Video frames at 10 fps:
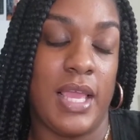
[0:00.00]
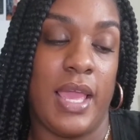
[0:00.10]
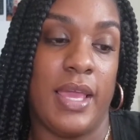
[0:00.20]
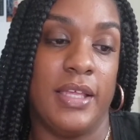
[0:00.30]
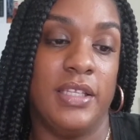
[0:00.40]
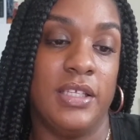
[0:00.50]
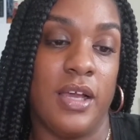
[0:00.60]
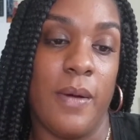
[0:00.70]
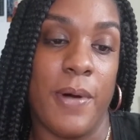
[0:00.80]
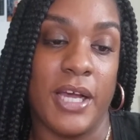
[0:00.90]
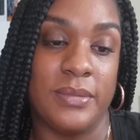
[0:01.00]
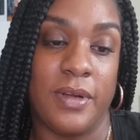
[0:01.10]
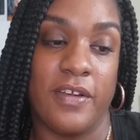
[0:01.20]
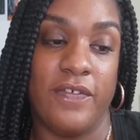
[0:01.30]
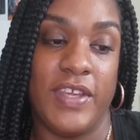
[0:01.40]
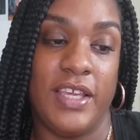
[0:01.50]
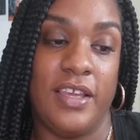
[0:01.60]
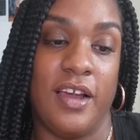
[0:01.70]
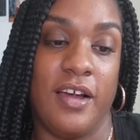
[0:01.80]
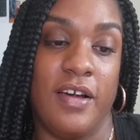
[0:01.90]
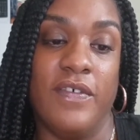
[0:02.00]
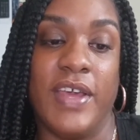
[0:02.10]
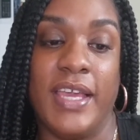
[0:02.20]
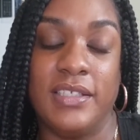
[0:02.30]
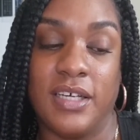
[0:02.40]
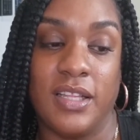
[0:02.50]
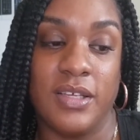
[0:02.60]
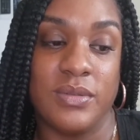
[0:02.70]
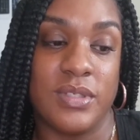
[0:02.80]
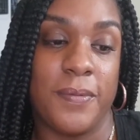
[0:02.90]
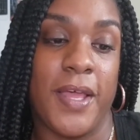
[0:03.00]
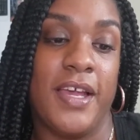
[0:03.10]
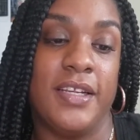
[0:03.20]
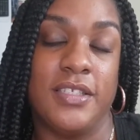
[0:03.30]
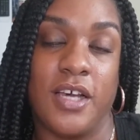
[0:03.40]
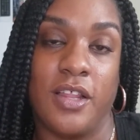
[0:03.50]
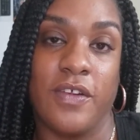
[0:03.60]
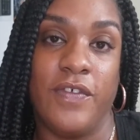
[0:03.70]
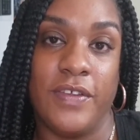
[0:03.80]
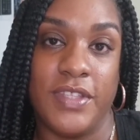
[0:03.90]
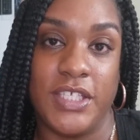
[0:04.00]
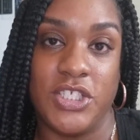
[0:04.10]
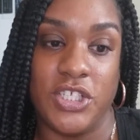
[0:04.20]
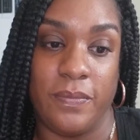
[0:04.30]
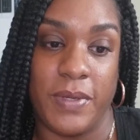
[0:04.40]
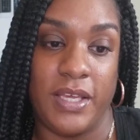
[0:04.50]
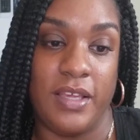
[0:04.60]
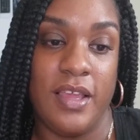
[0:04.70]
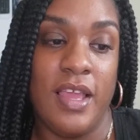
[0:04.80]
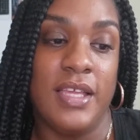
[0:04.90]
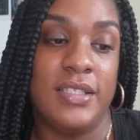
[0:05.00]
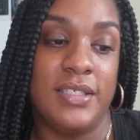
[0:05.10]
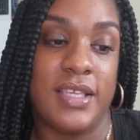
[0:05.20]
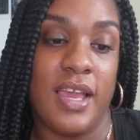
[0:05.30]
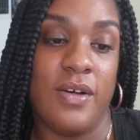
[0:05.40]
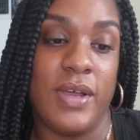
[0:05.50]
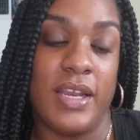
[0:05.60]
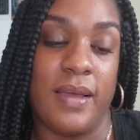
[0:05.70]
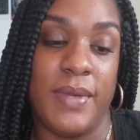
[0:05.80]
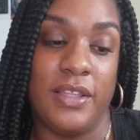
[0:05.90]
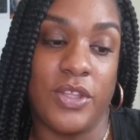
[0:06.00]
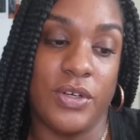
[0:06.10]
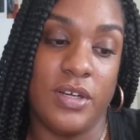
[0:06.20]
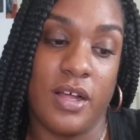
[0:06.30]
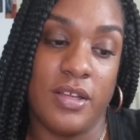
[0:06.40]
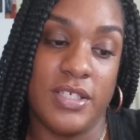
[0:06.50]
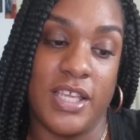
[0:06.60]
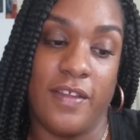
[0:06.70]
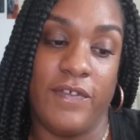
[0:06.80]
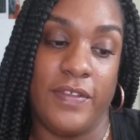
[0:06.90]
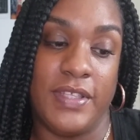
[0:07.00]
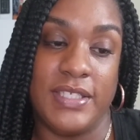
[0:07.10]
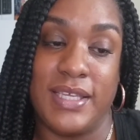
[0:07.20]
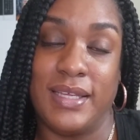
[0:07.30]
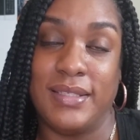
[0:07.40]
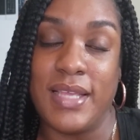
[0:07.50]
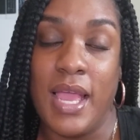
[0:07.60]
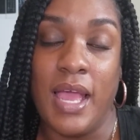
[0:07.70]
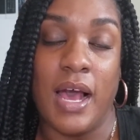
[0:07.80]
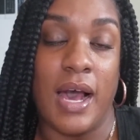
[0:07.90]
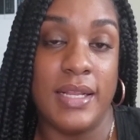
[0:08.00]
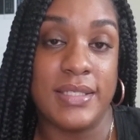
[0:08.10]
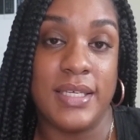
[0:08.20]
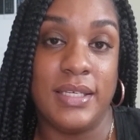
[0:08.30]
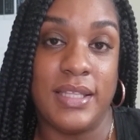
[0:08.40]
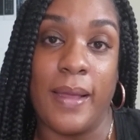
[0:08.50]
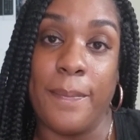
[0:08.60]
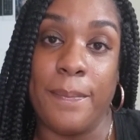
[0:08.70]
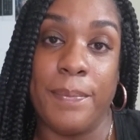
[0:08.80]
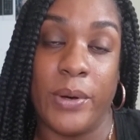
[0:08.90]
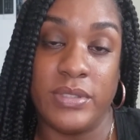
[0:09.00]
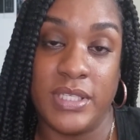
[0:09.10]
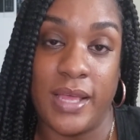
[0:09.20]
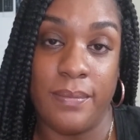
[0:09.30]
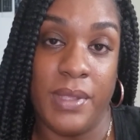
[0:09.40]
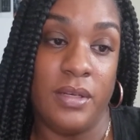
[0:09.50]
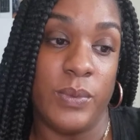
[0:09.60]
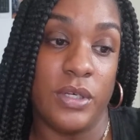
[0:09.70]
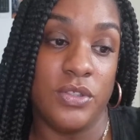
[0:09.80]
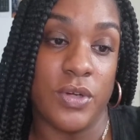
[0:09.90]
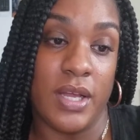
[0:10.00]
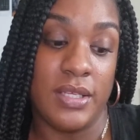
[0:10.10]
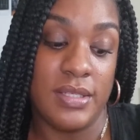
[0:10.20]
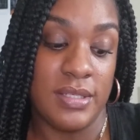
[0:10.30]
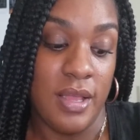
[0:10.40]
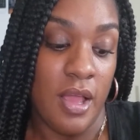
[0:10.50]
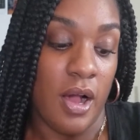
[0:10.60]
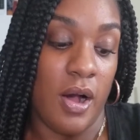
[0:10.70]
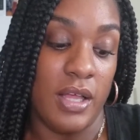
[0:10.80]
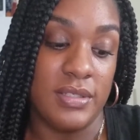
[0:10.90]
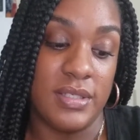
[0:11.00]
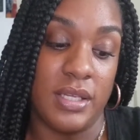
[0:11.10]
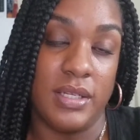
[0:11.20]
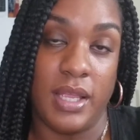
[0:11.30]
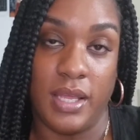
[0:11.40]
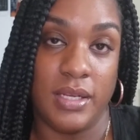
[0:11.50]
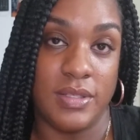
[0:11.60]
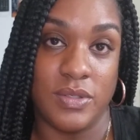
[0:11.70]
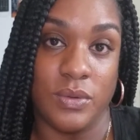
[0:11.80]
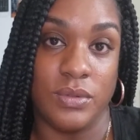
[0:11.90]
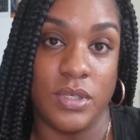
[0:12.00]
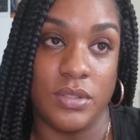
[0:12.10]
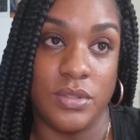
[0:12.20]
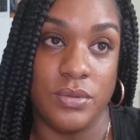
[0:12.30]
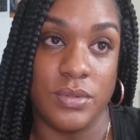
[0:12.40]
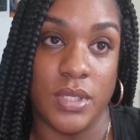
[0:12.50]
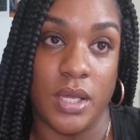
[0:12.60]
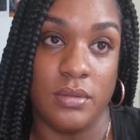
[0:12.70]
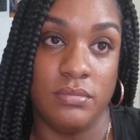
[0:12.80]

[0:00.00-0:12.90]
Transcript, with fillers: and a Poshmark fee of $8 was applied and $1.50 shipping discount and I made $30.50. Honestly, I posted that Madewell dress on Sunday and it sold on Tuesday